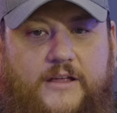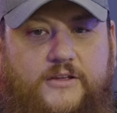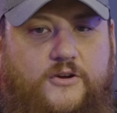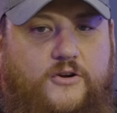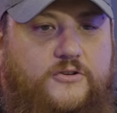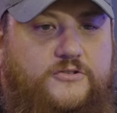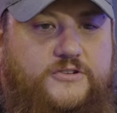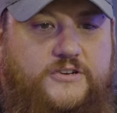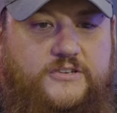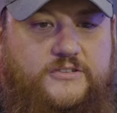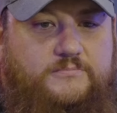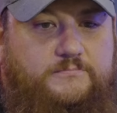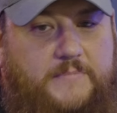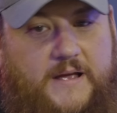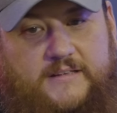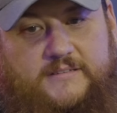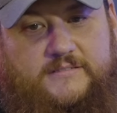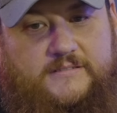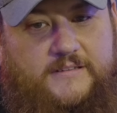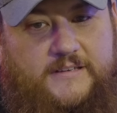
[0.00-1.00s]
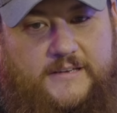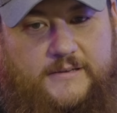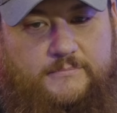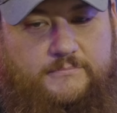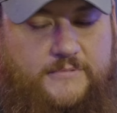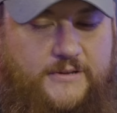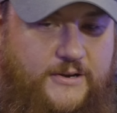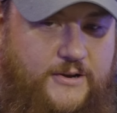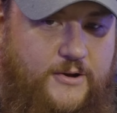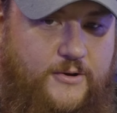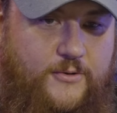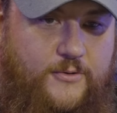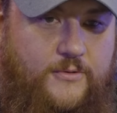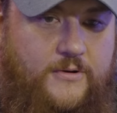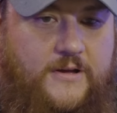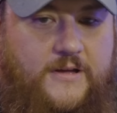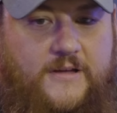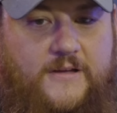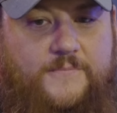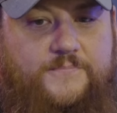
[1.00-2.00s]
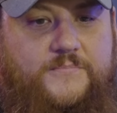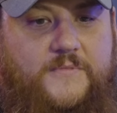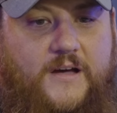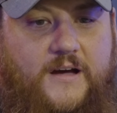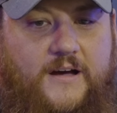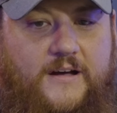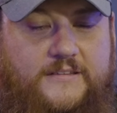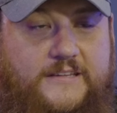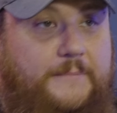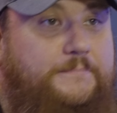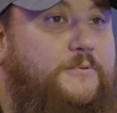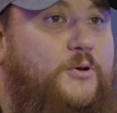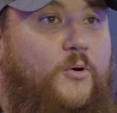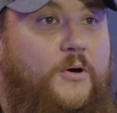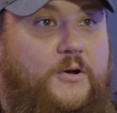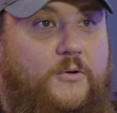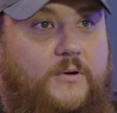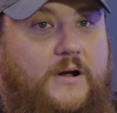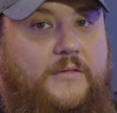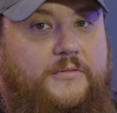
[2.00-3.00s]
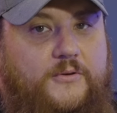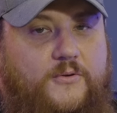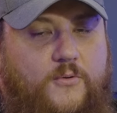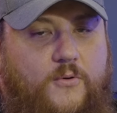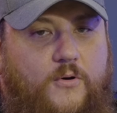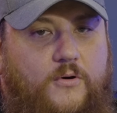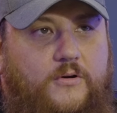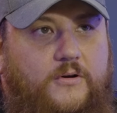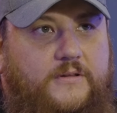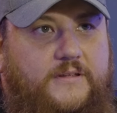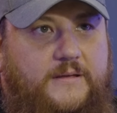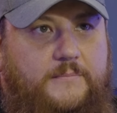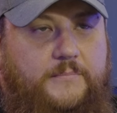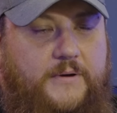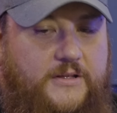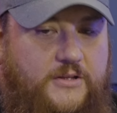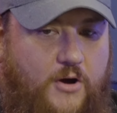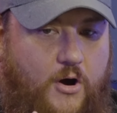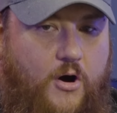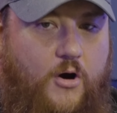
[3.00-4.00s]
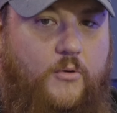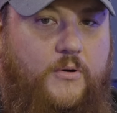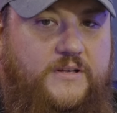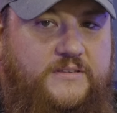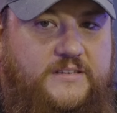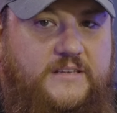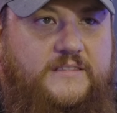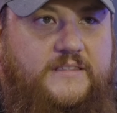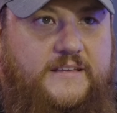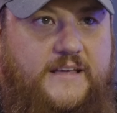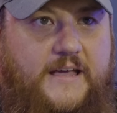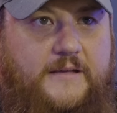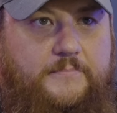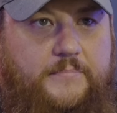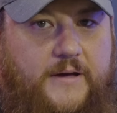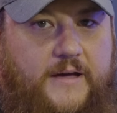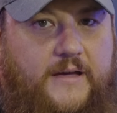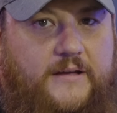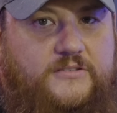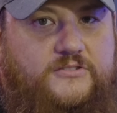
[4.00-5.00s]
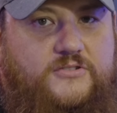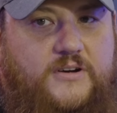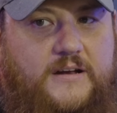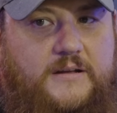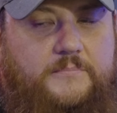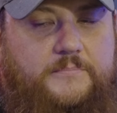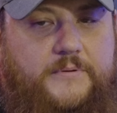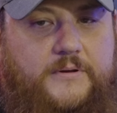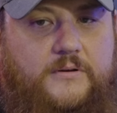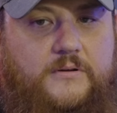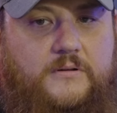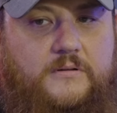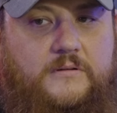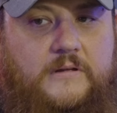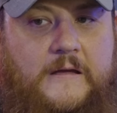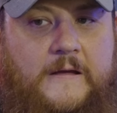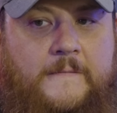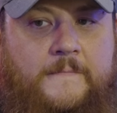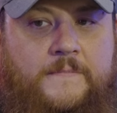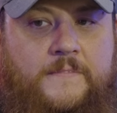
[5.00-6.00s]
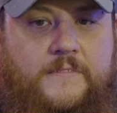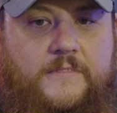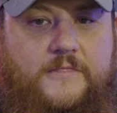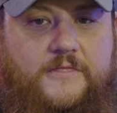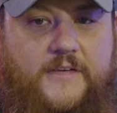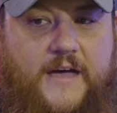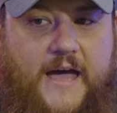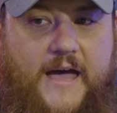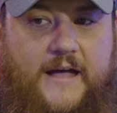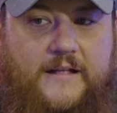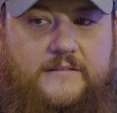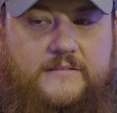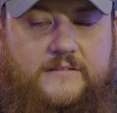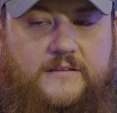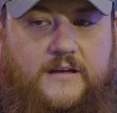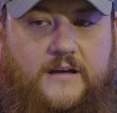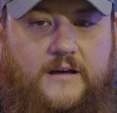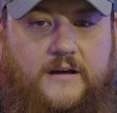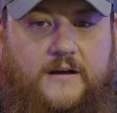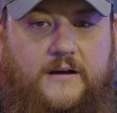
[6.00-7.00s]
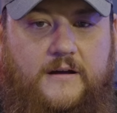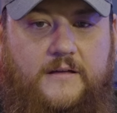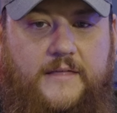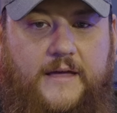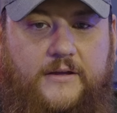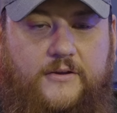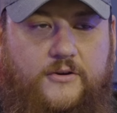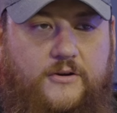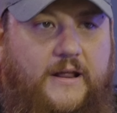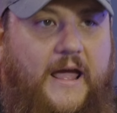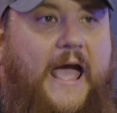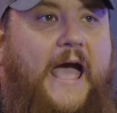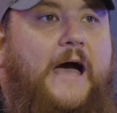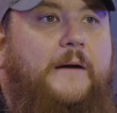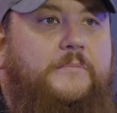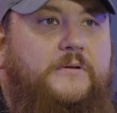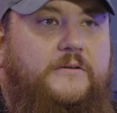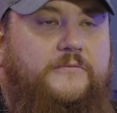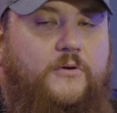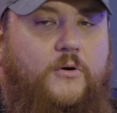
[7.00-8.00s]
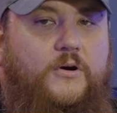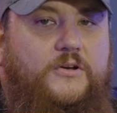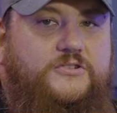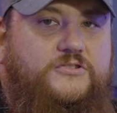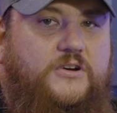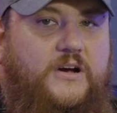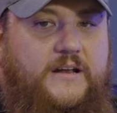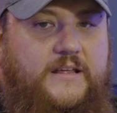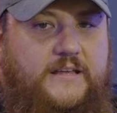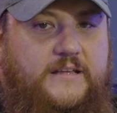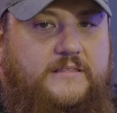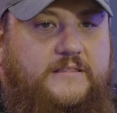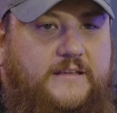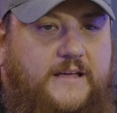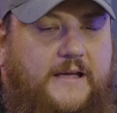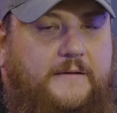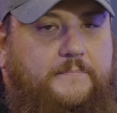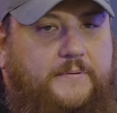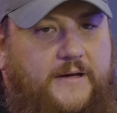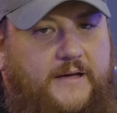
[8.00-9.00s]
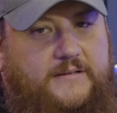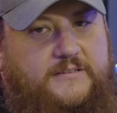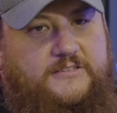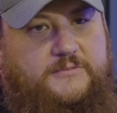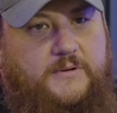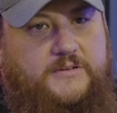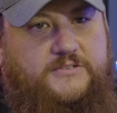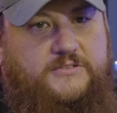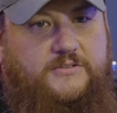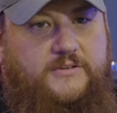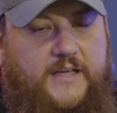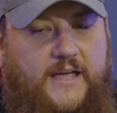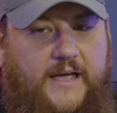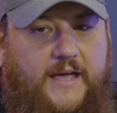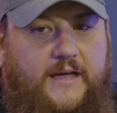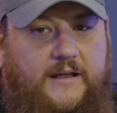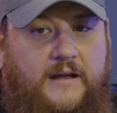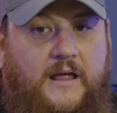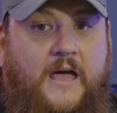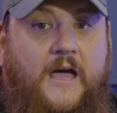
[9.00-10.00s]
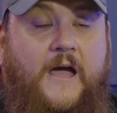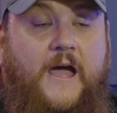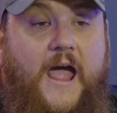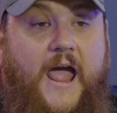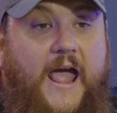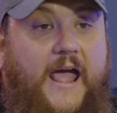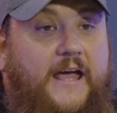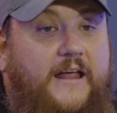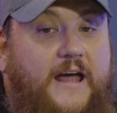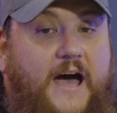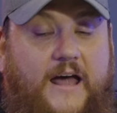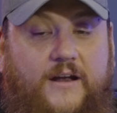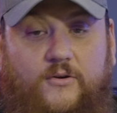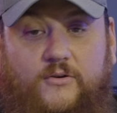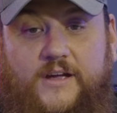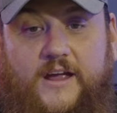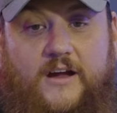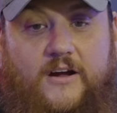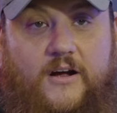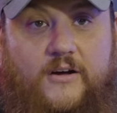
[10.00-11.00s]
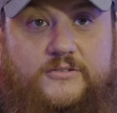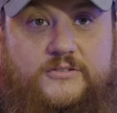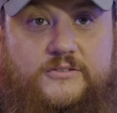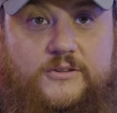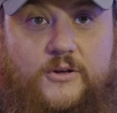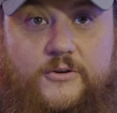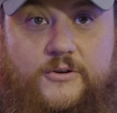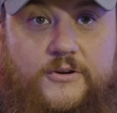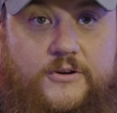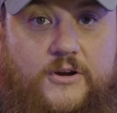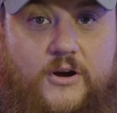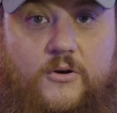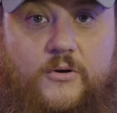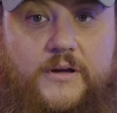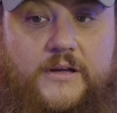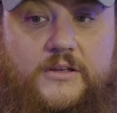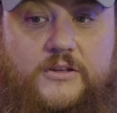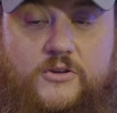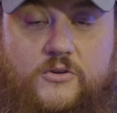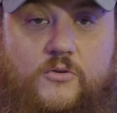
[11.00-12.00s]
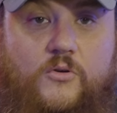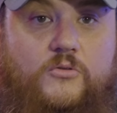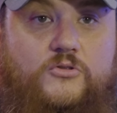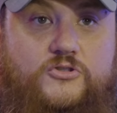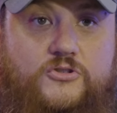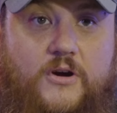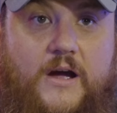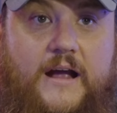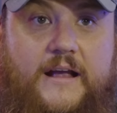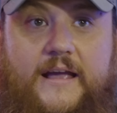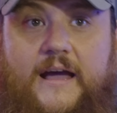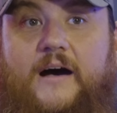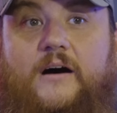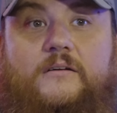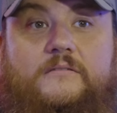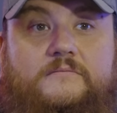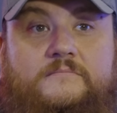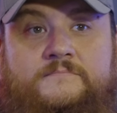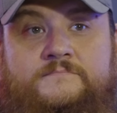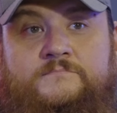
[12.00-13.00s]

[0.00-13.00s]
and you're just basically, tiptoeing around the corner. But always hit the apex. Try to build that good habit of always trying to hit the apex as much as you can. And I don't care how slow you're going, you track out.